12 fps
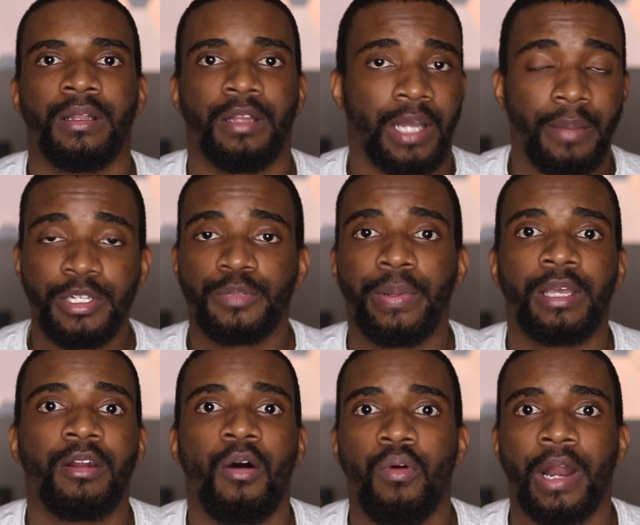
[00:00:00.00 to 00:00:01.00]
Look, I'm just
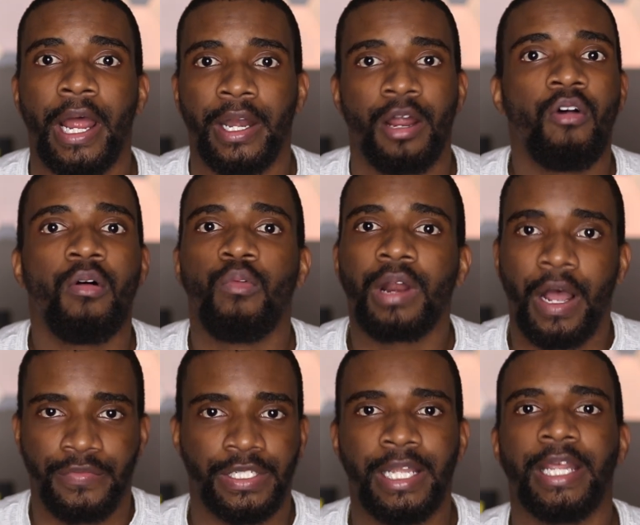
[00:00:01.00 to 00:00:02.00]
speaking on what I know and what
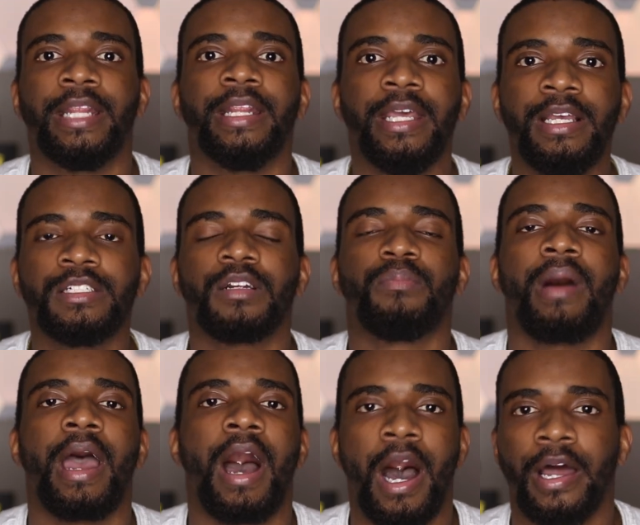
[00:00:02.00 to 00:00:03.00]
I've seen, and these are
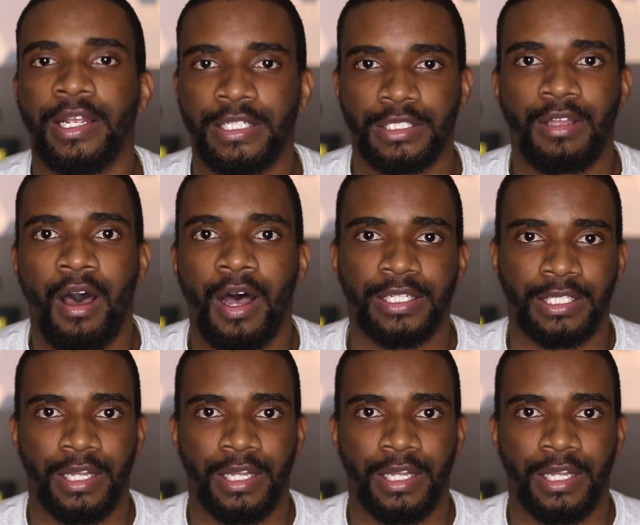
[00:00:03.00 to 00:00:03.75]
my honest thoughts.